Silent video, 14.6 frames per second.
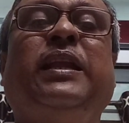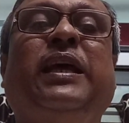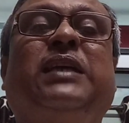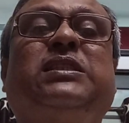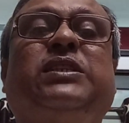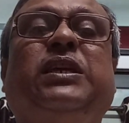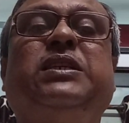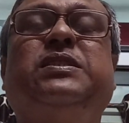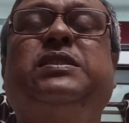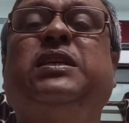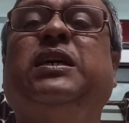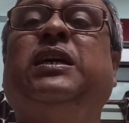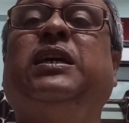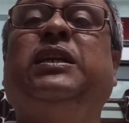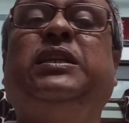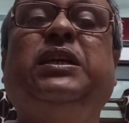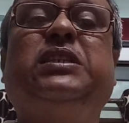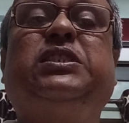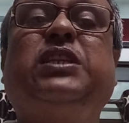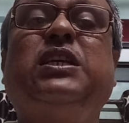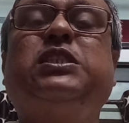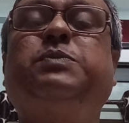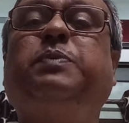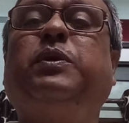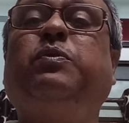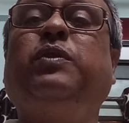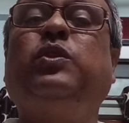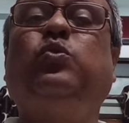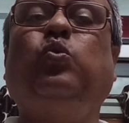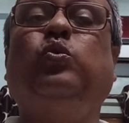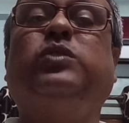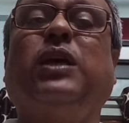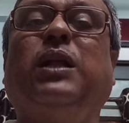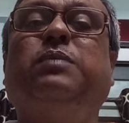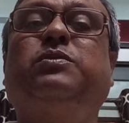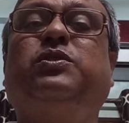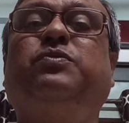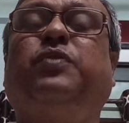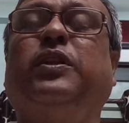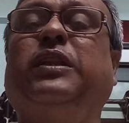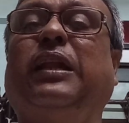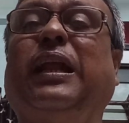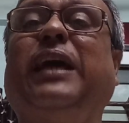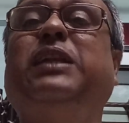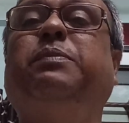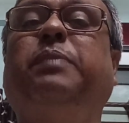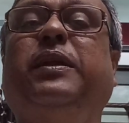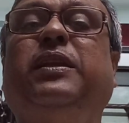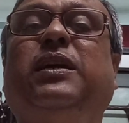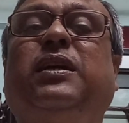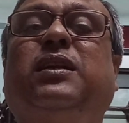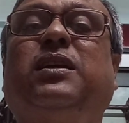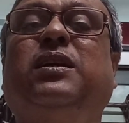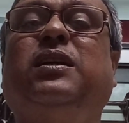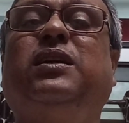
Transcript: Next is distance between two selves for the light barrier